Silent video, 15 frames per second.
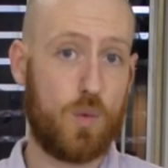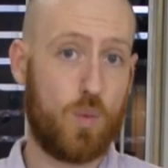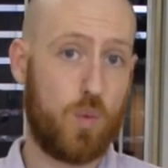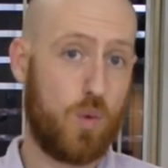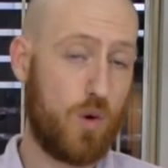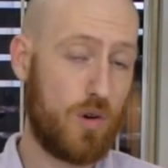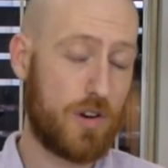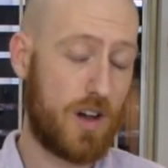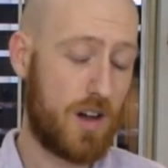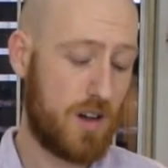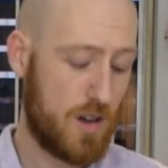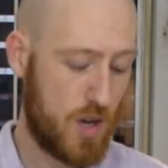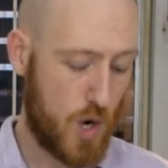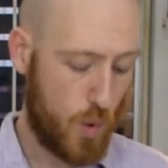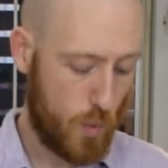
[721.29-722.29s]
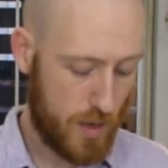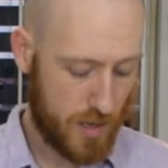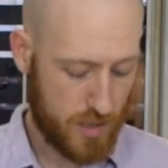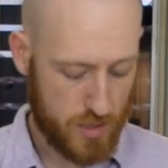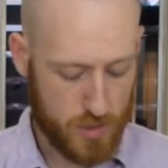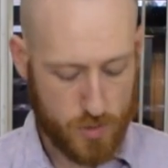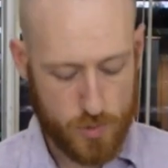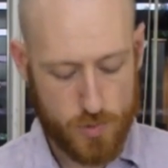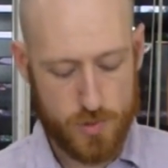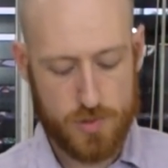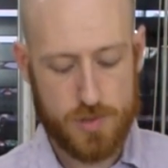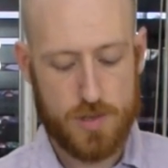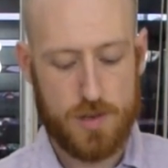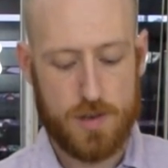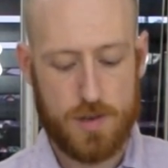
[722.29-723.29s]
water, we're going to use